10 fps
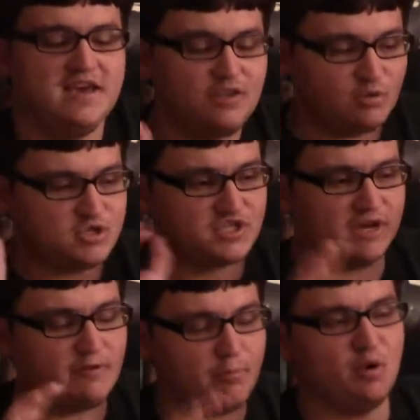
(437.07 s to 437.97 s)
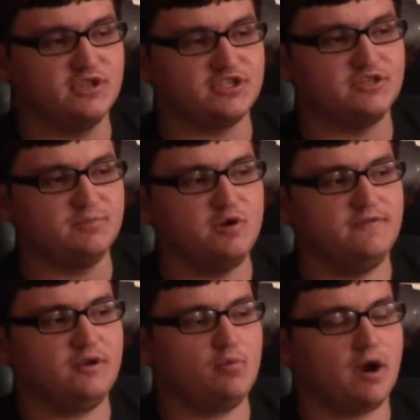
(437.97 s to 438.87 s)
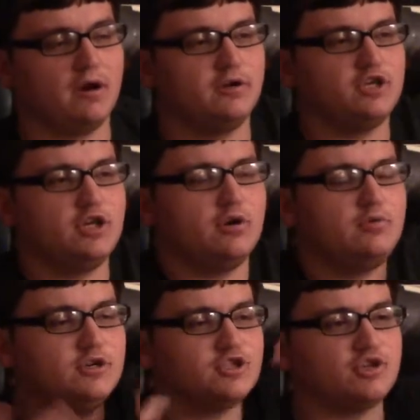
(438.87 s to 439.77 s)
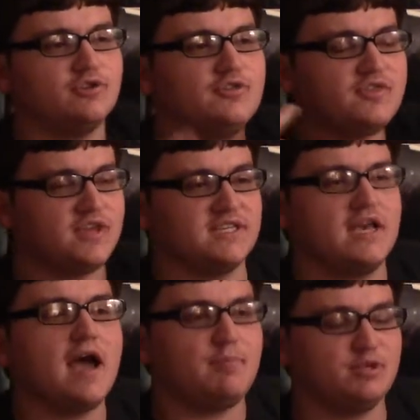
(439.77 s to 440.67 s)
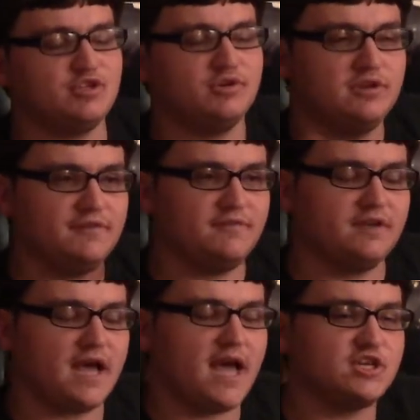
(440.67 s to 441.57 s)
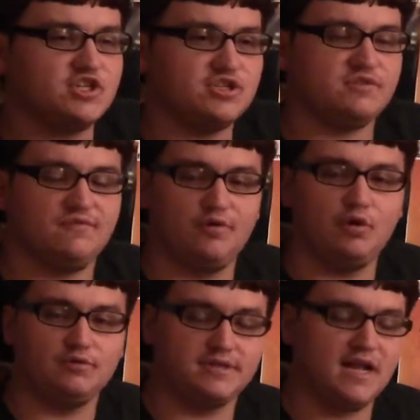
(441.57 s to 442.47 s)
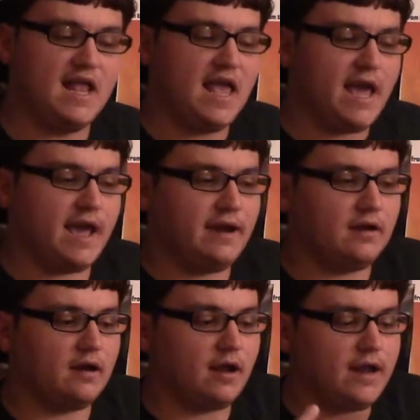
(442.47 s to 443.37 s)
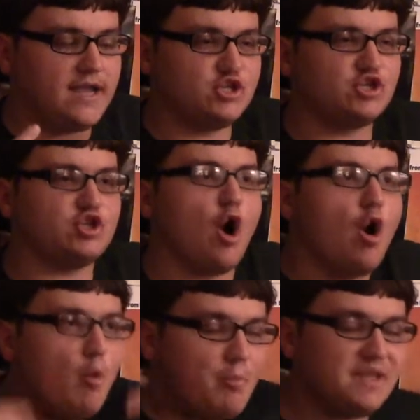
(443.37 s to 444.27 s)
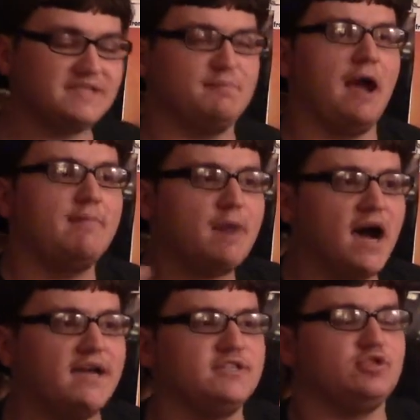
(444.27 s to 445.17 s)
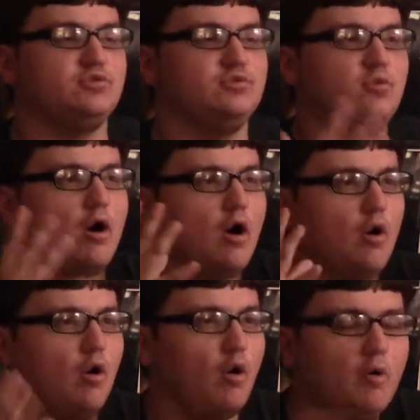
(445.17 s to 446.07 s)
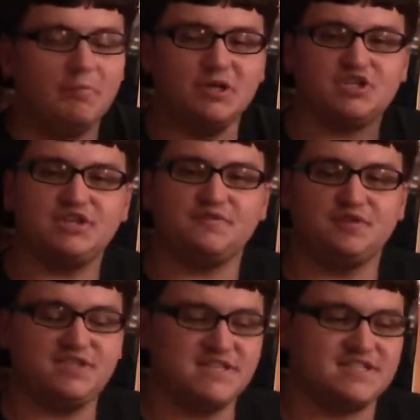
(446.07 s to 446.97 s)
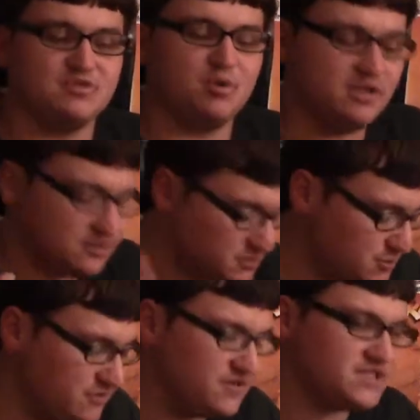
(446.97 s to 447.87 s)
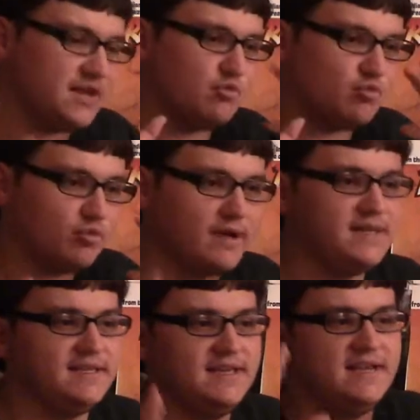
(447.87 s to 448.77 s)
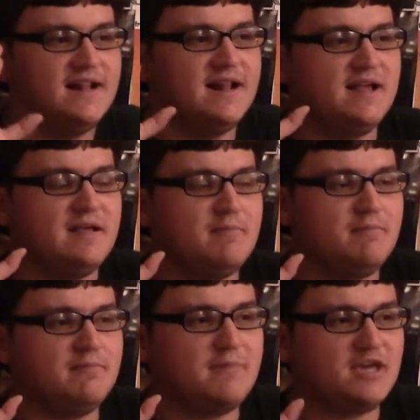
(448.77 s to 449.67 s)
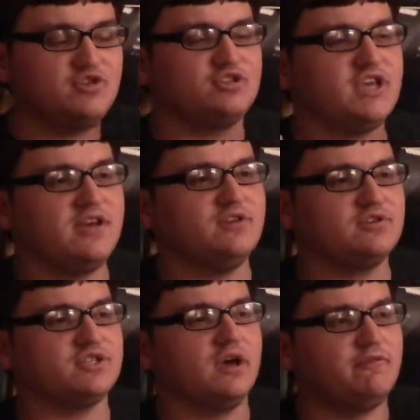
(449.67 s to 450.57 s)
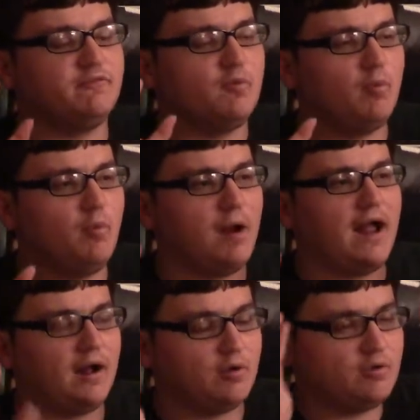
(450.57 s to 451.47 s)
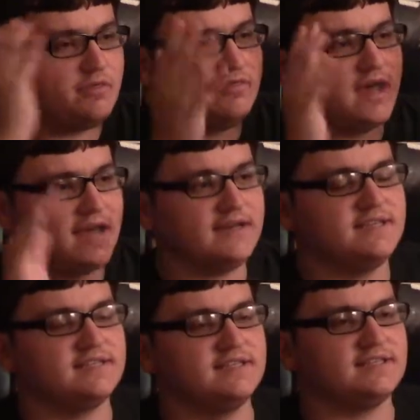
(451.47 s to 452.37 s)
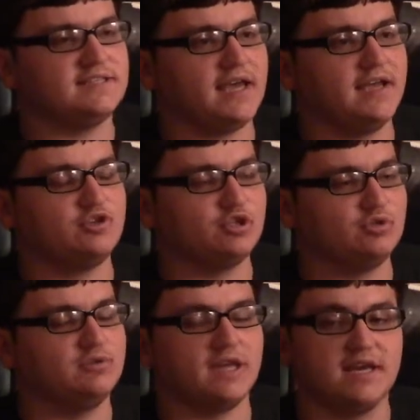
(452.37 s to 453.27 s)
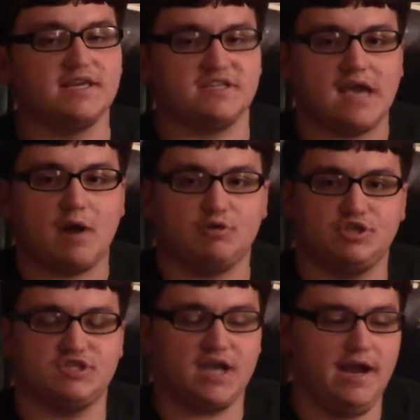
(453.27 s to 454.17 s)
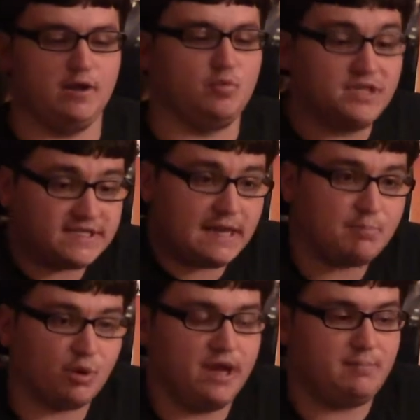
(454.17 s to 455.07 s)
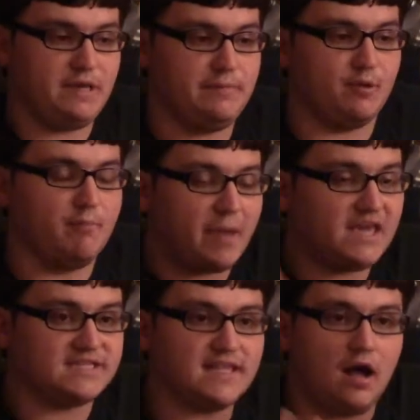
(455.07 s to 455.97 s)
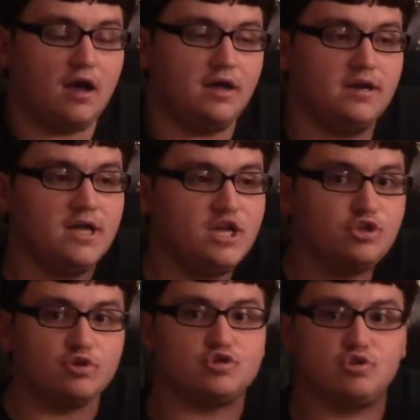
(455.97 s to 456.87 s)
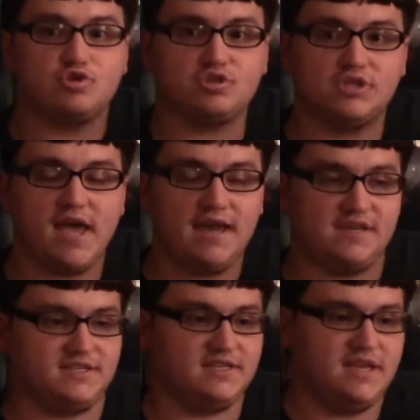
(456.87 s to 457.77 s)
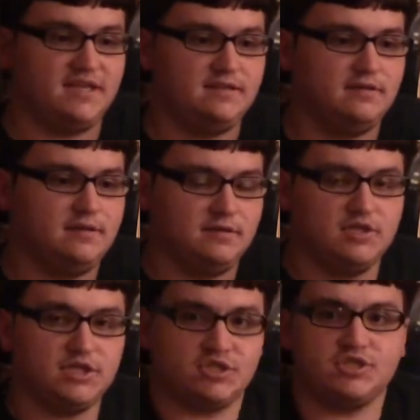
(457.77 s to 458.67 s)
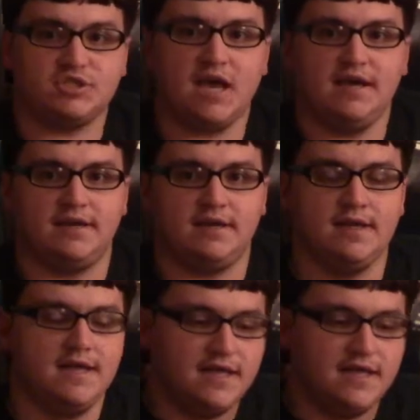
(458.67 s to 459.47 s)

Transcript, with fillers: There were several points in this movie where, you know, certain things happen, certain actions unfold, and it just opens my mind to a whole bunch of different things. It's one of those movies that really makes you say to yourself, wow, that is the sad truth that is our society. We separate people based on their social status in, in, in society.